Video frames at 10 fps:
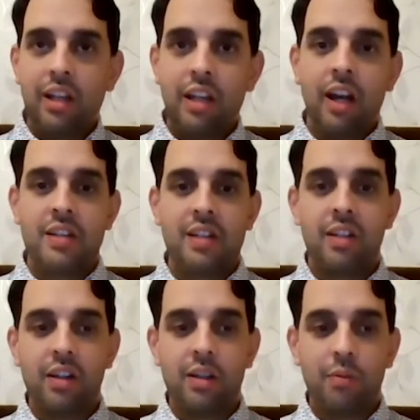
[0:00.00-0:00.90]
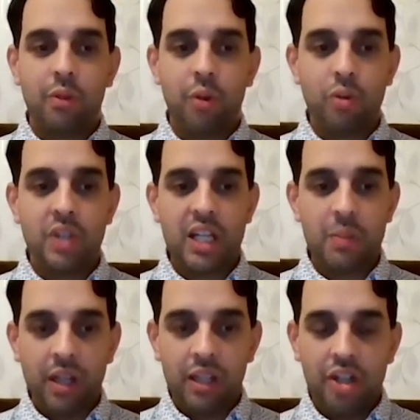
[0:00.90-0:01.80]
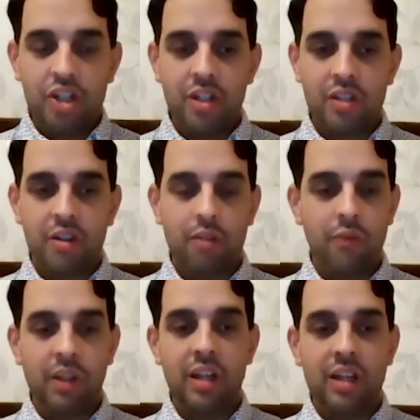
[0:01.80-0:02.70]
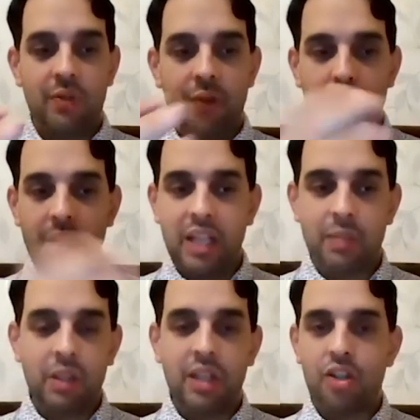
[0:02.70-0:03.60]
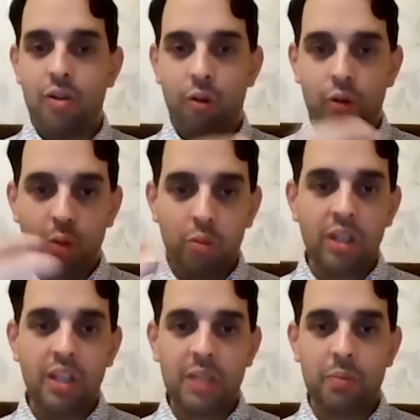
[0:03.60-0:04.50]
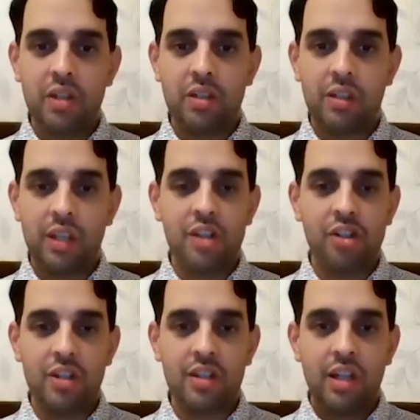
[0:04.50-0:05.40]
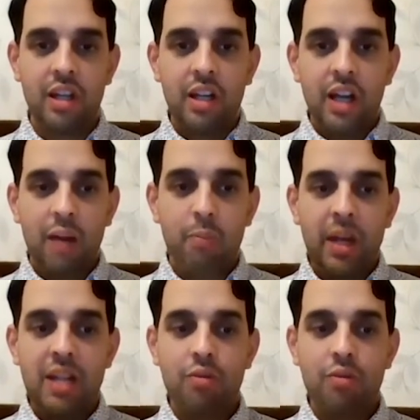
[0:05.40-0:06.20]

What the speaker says: suddenly realize that those expectations, whether it's family expectation or community expectations,